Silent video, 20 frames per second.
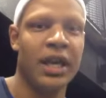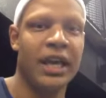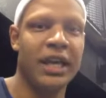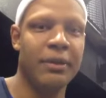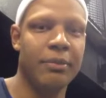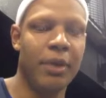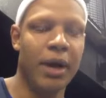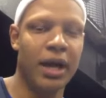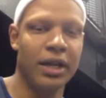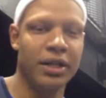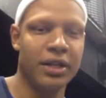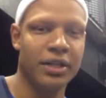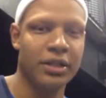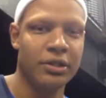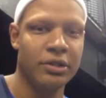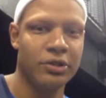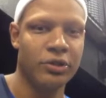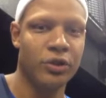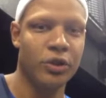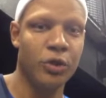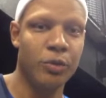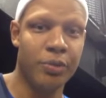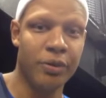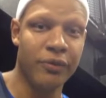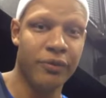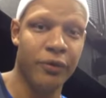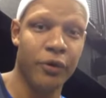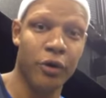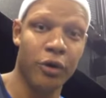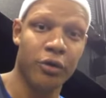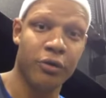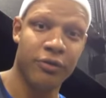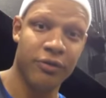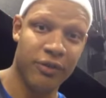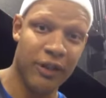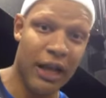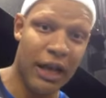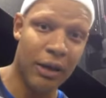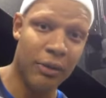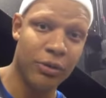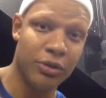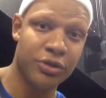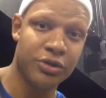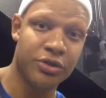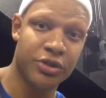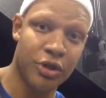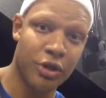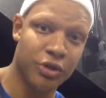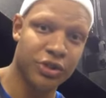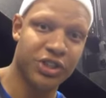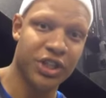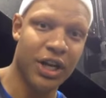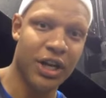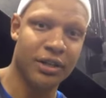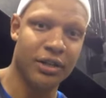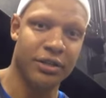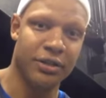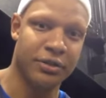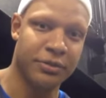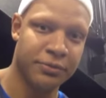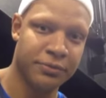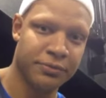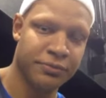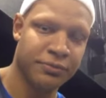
Hey Bonnie, do you prefer flowers or chocolate?